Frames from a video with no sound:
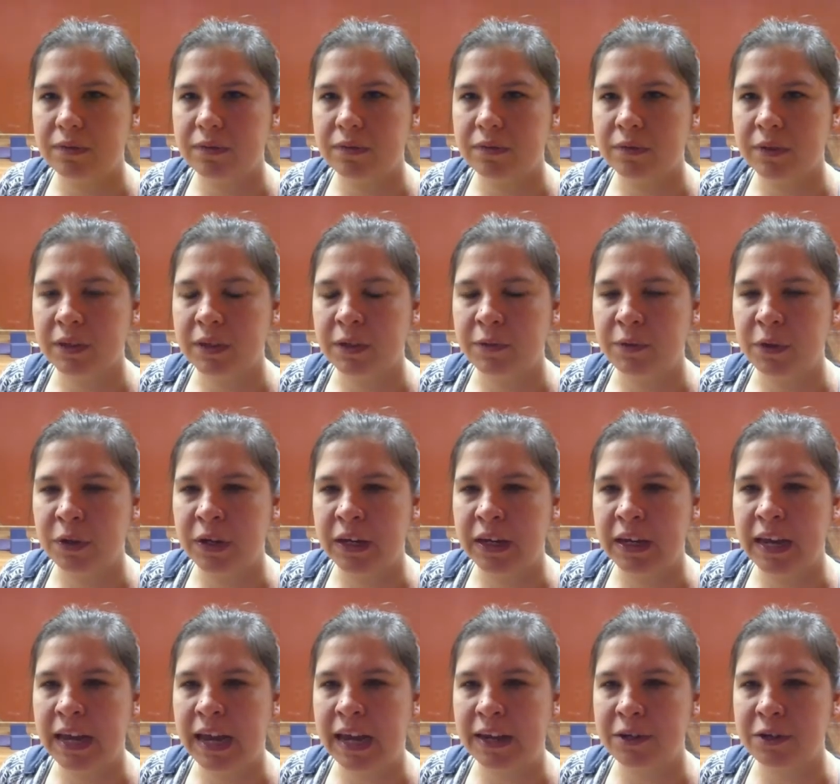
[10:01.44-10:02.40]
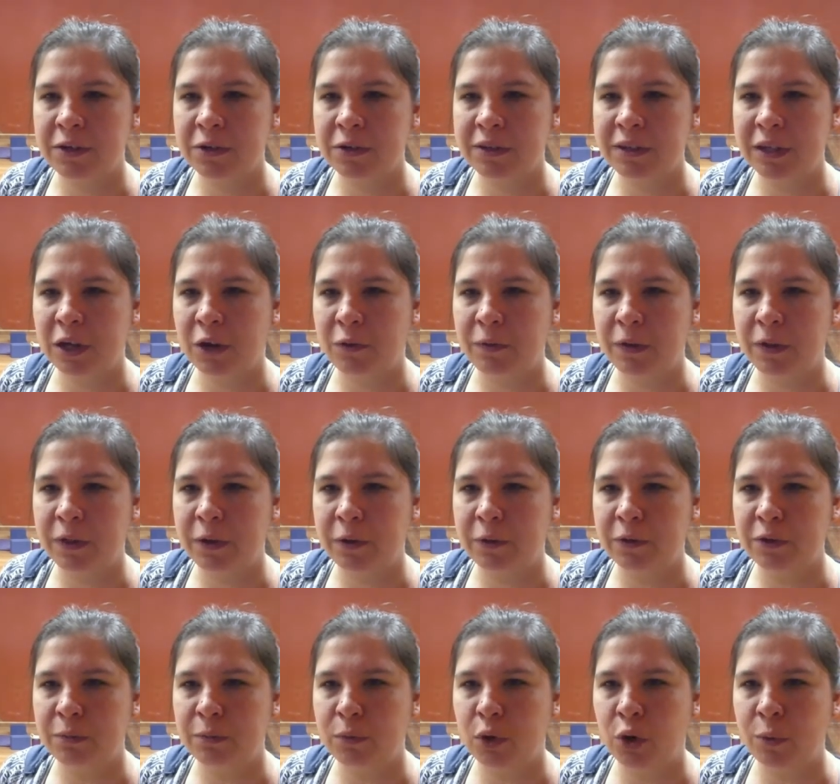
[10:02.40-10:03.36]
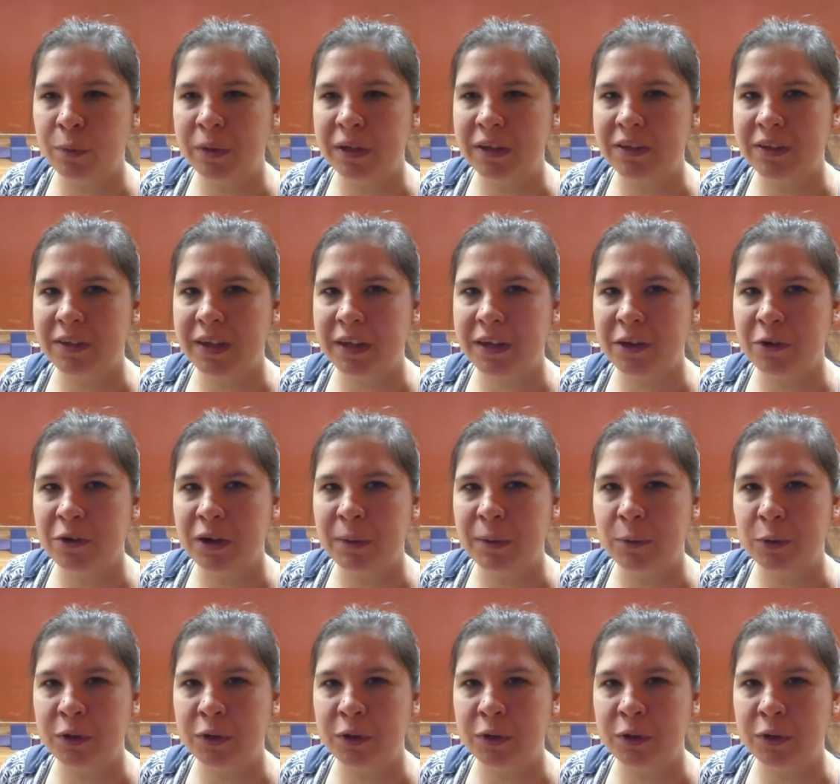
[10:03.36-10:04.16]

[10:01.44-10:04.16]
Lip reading: If you can catch yourself in those moments, then you're able to